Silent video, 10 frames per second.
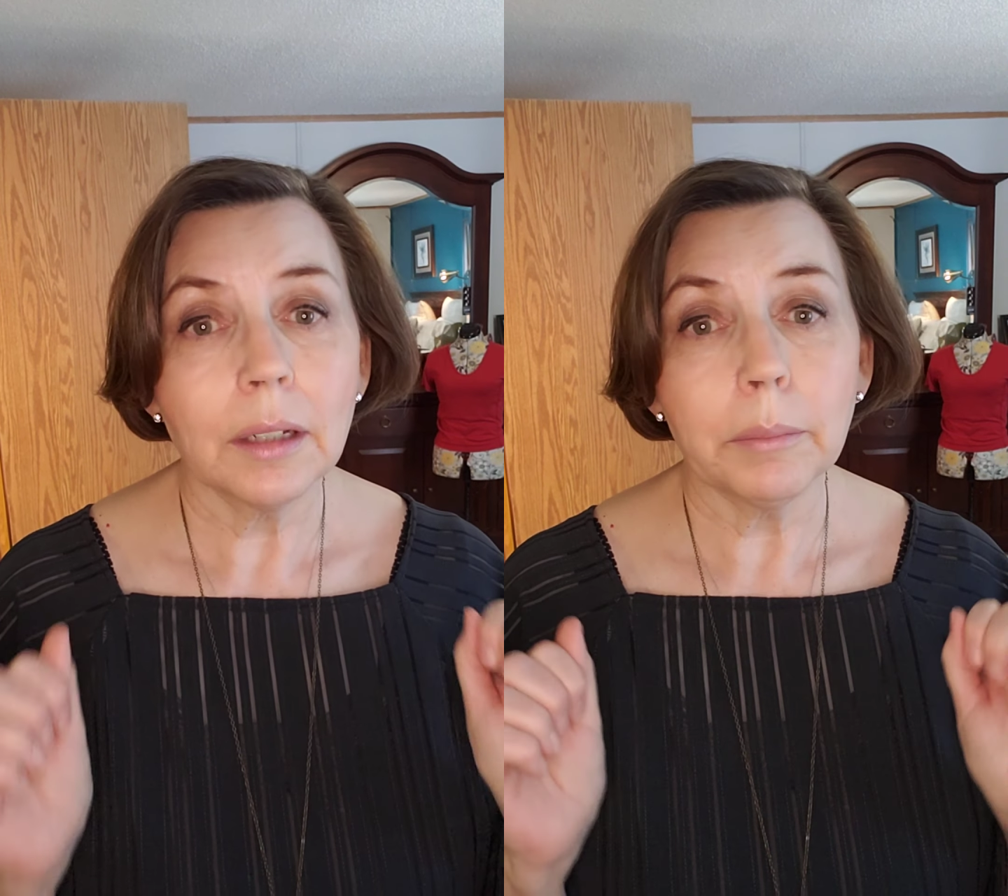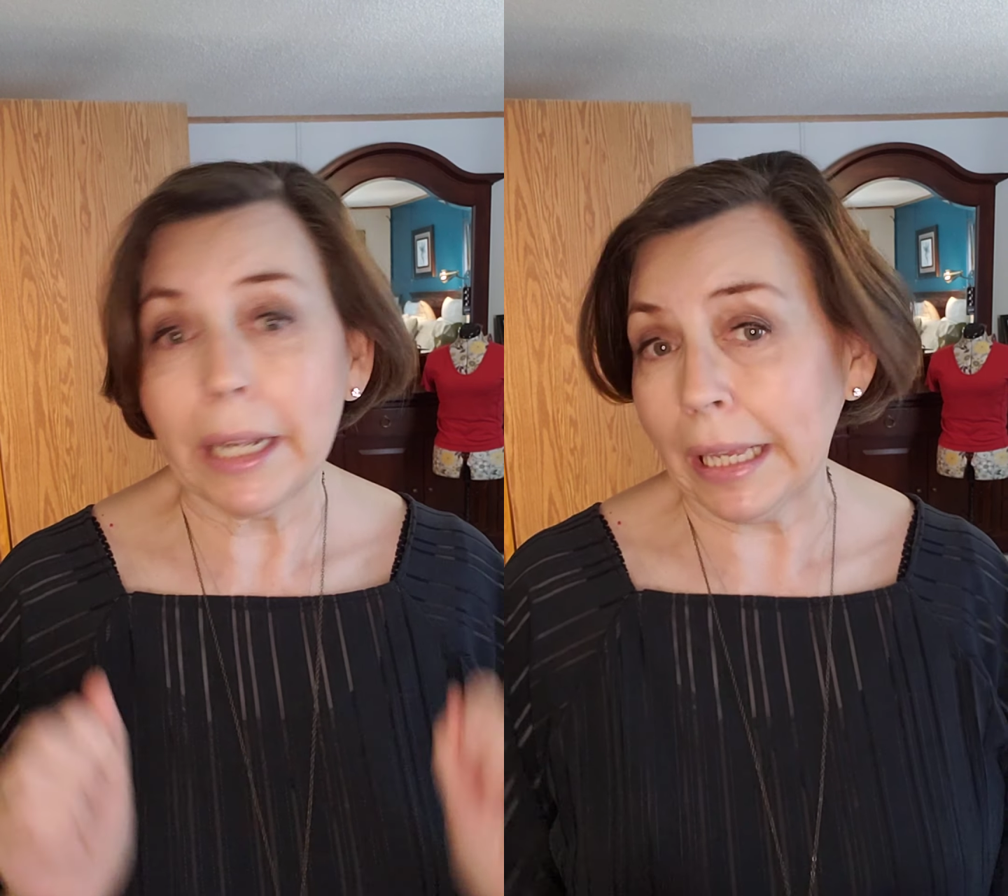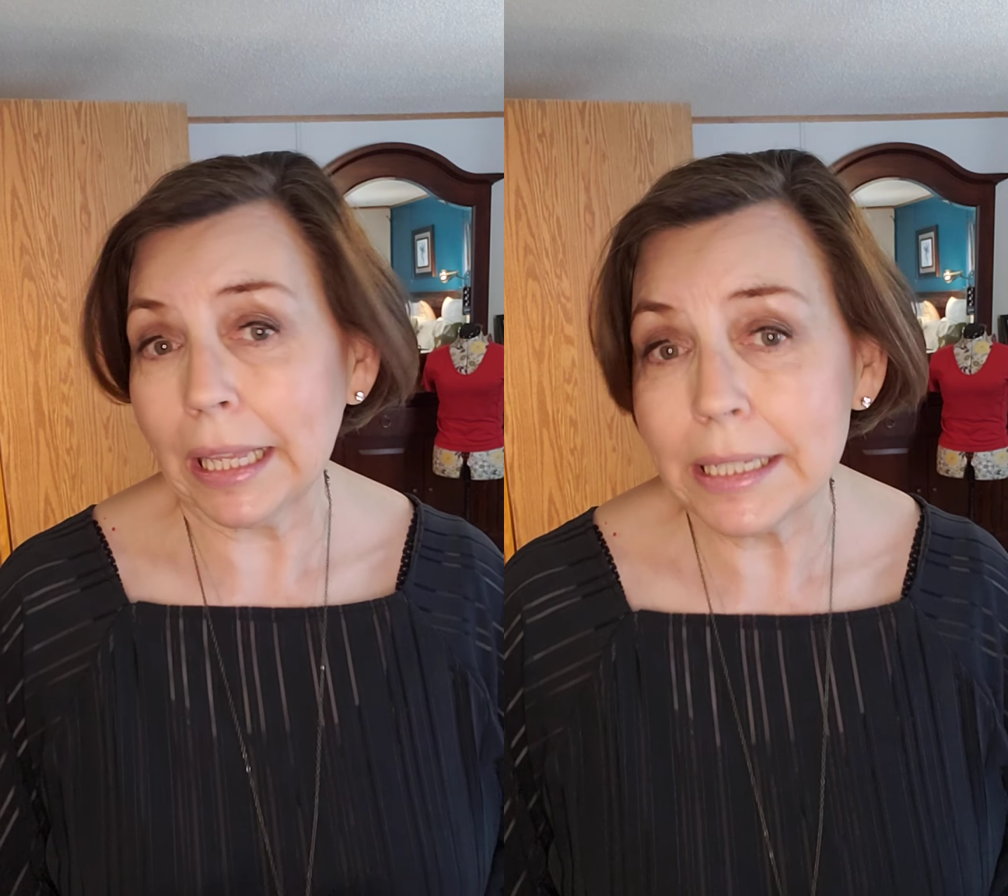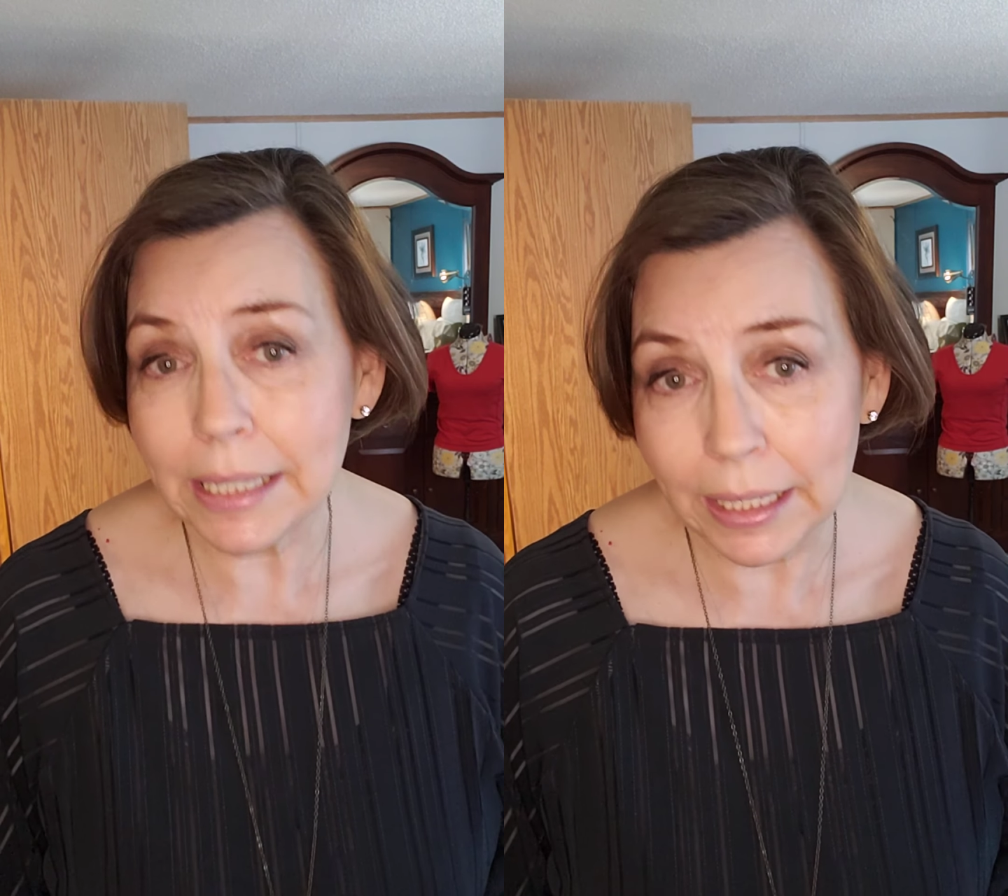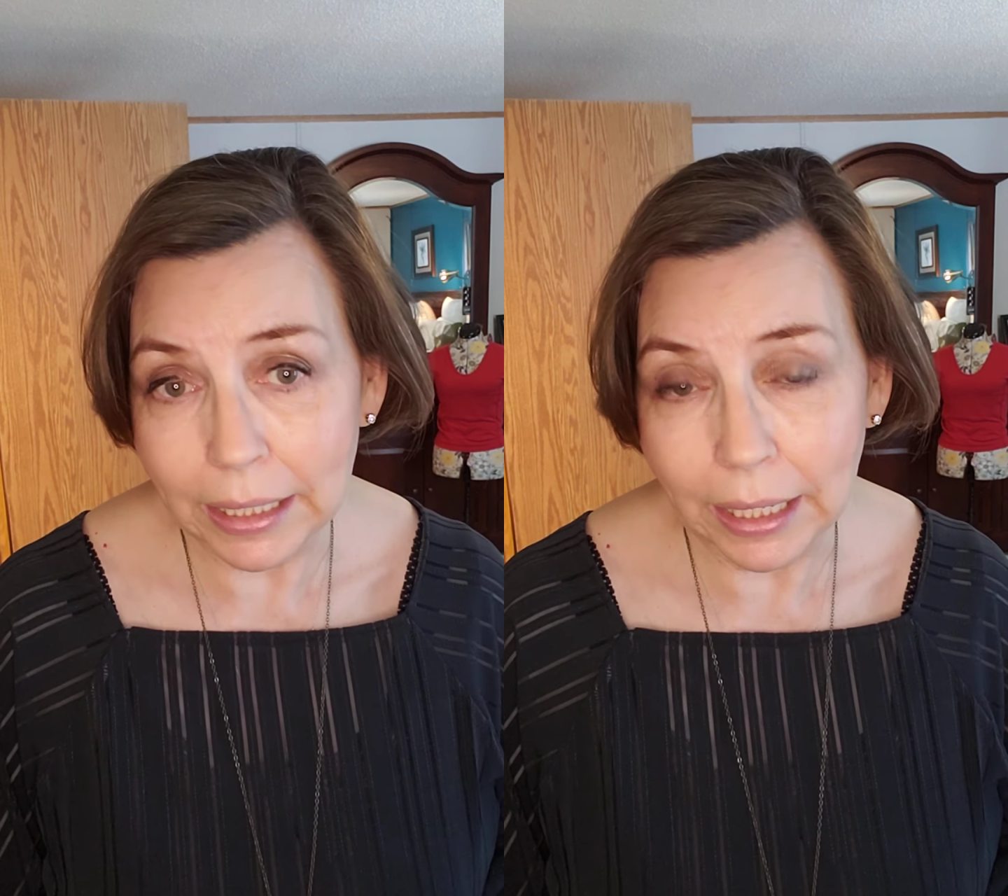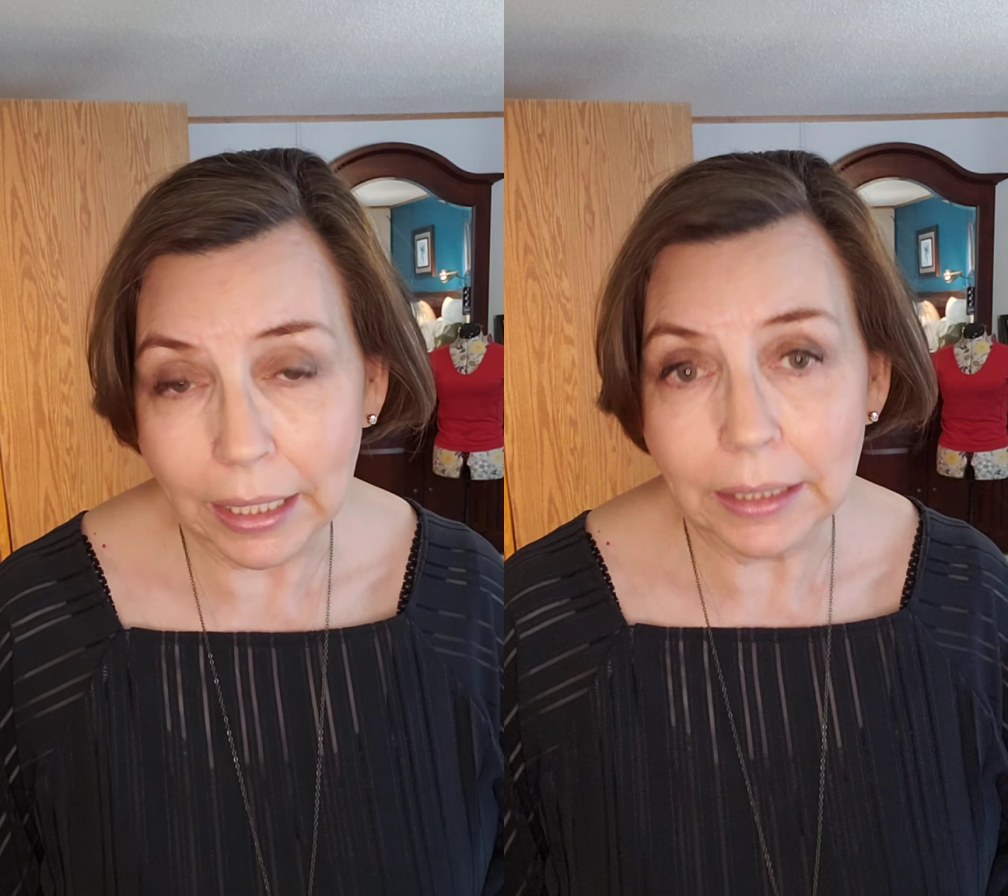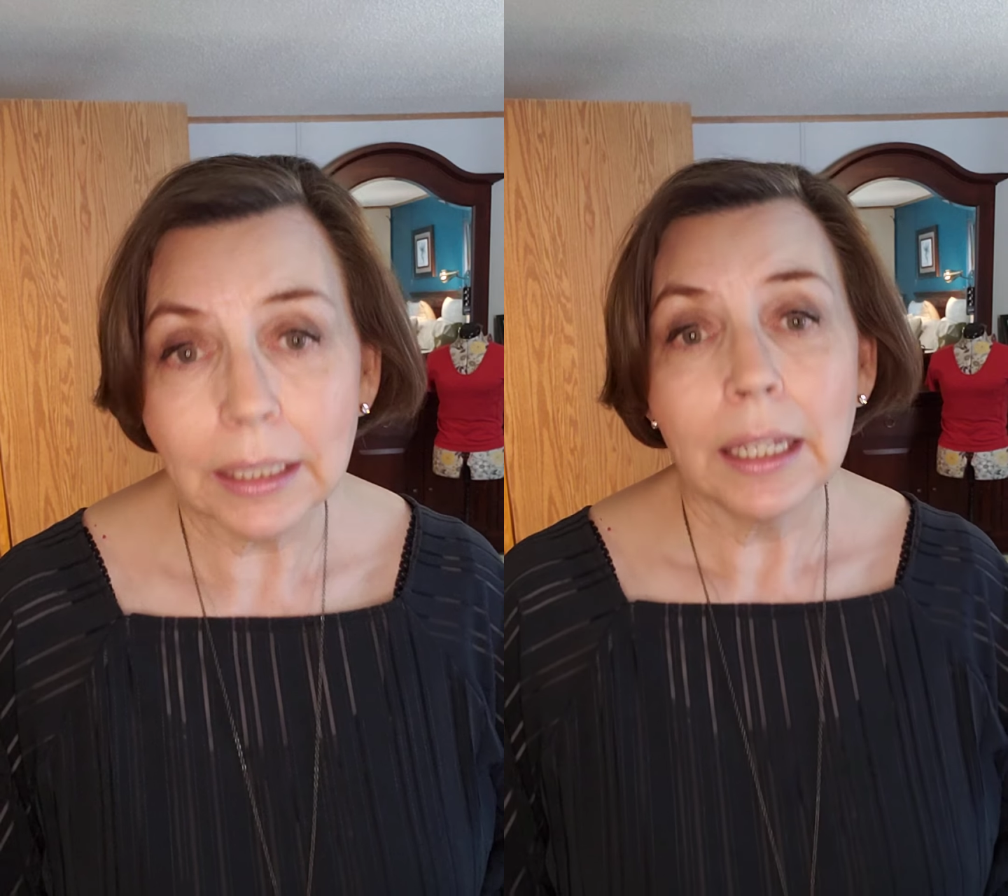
but I gotta say it again.